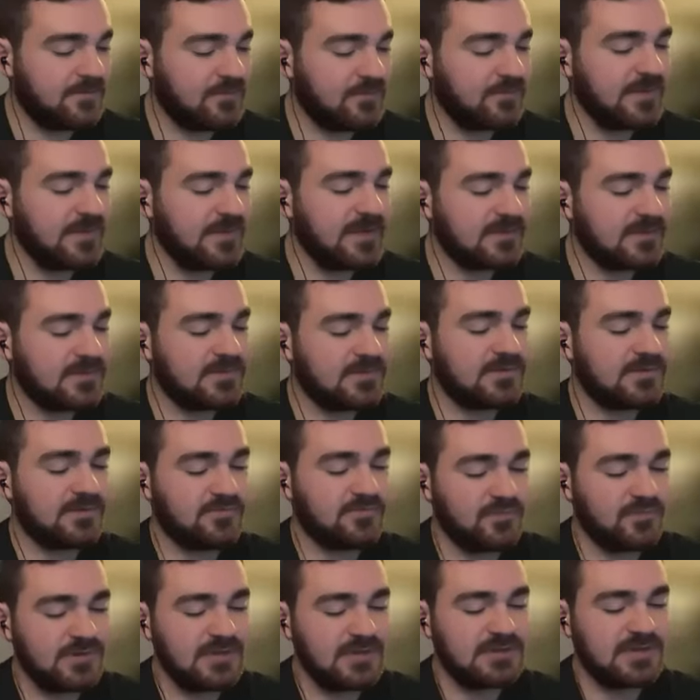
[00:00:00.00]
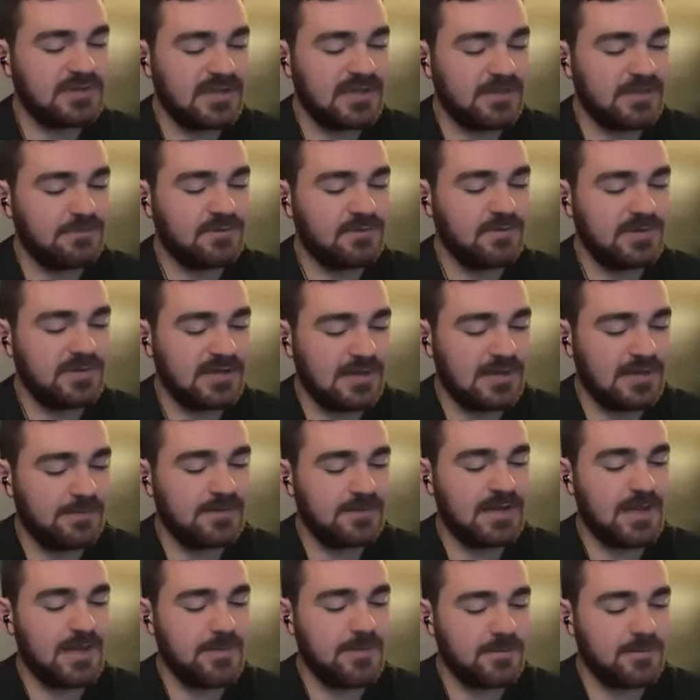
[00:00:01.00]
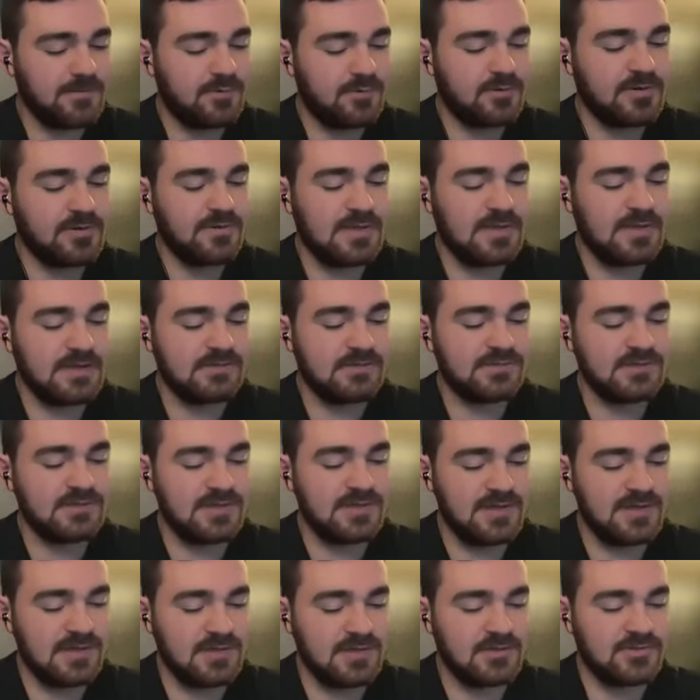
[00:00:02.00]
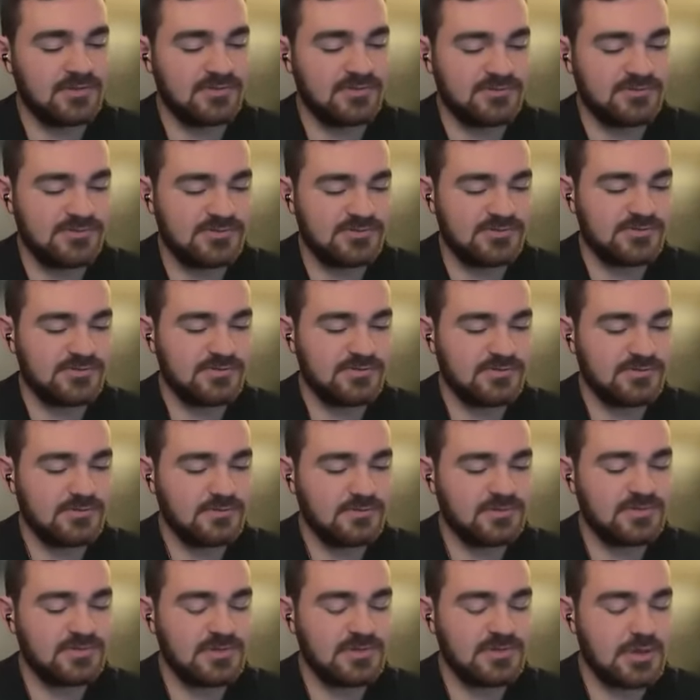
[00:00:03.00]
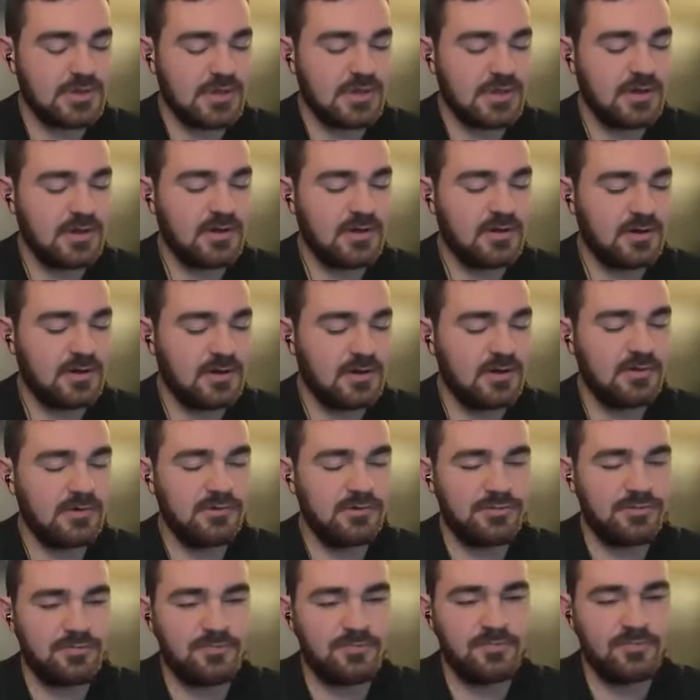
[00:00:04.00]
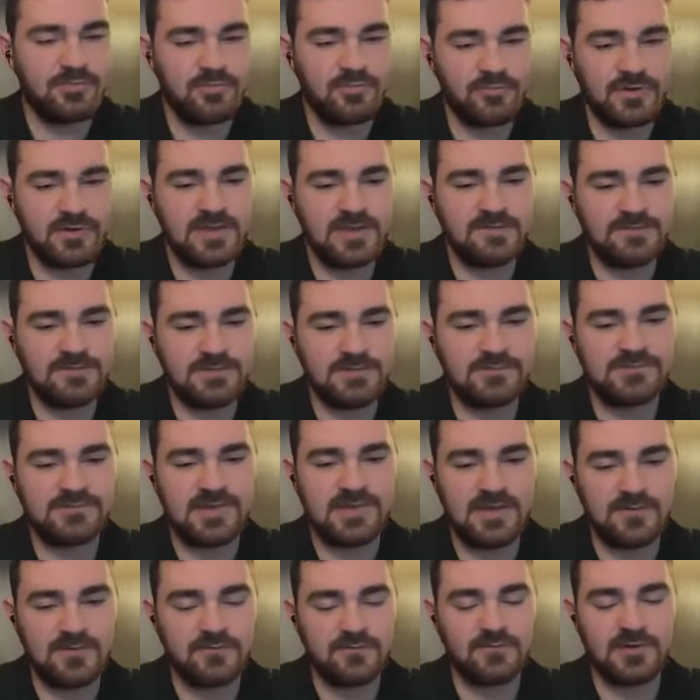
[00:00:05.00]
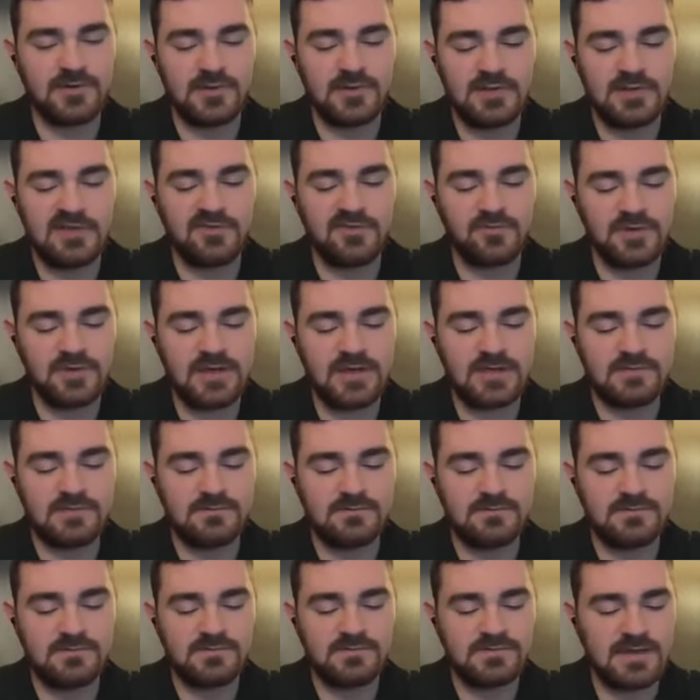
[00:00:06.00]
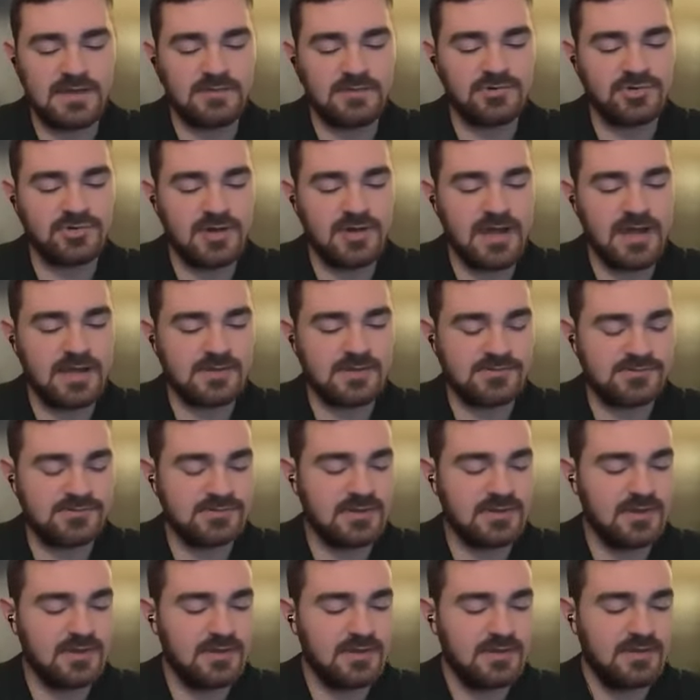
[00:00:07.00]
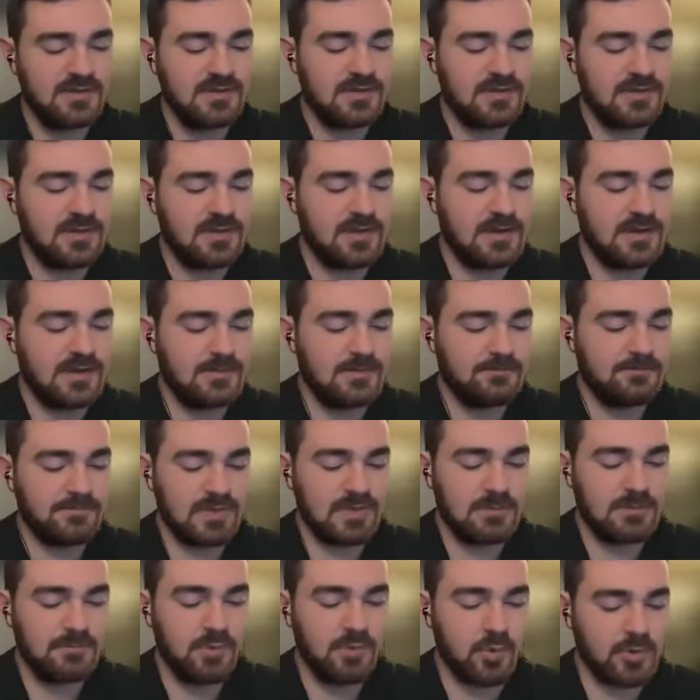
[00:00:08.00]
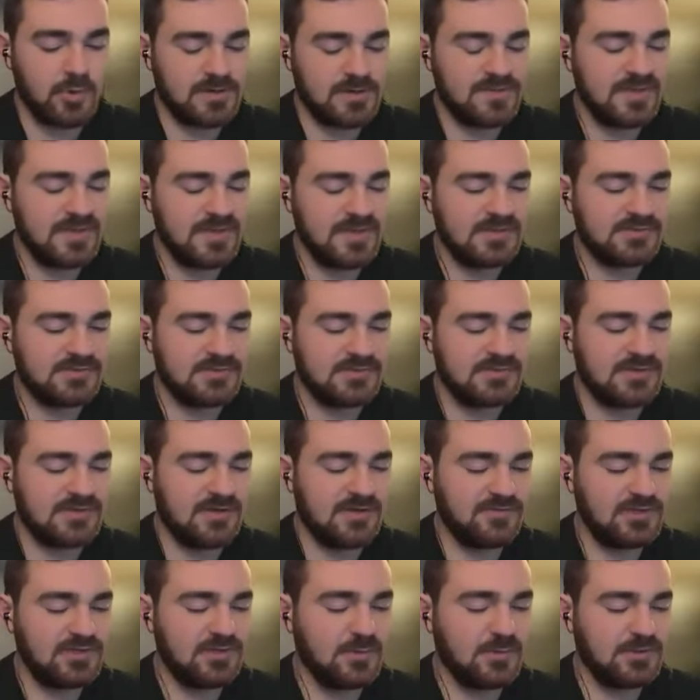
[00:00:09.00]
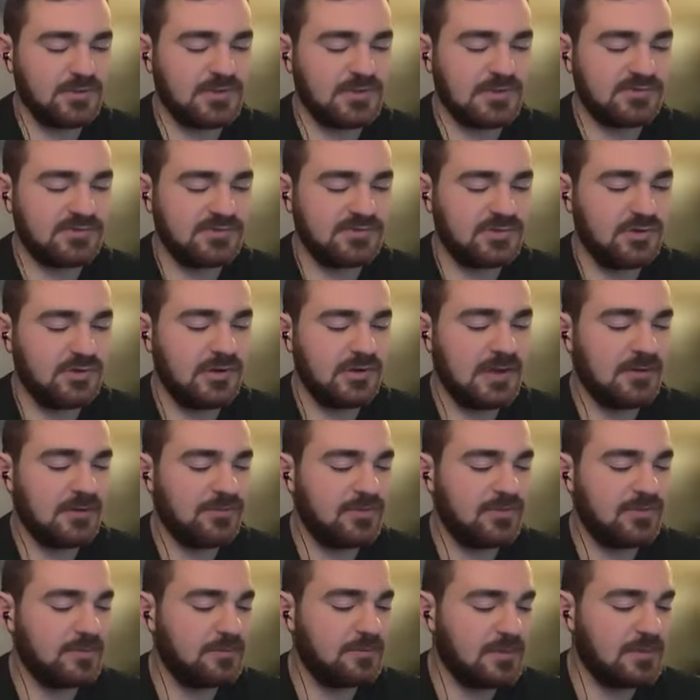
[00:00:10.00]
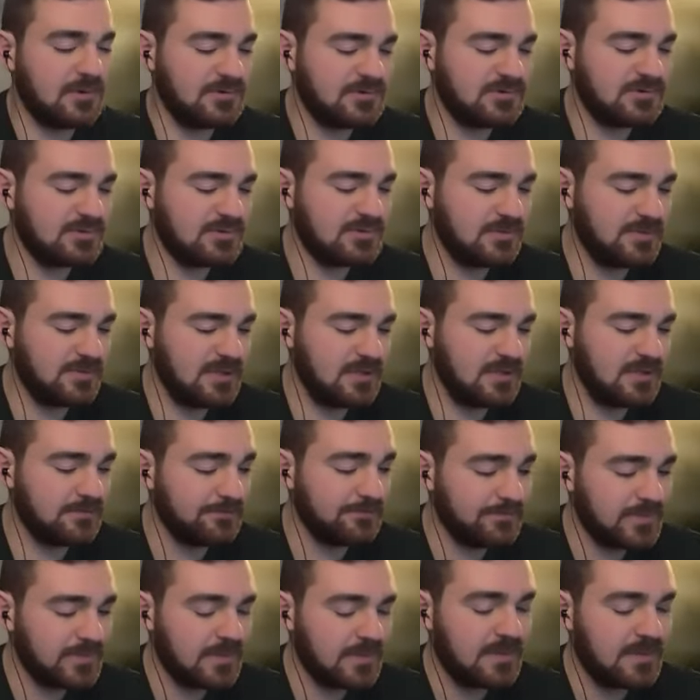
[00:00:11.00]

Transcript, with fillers: for me, it's, it's it's really tight between Oppenheimer, Poor Things, and Killers, because all three of those had really great soundtracks. Um, Poor Things is definitely the one that stood out the most to me,